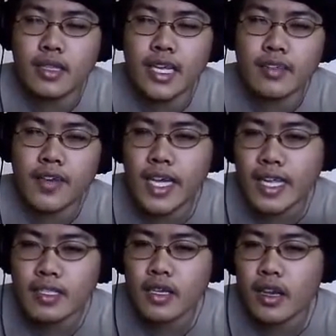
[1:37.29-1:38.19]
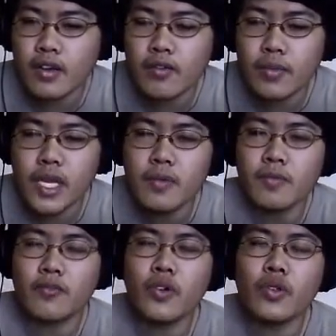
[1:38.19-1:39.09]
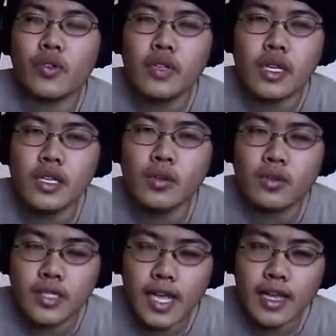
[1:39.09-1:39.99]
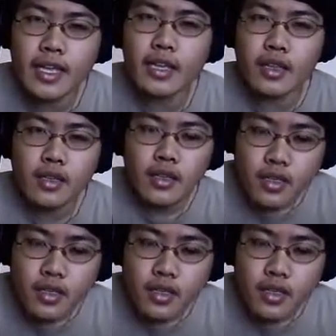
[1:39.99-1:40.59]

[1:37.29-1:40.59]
Like, if I can't take care of him any further, then he'll die and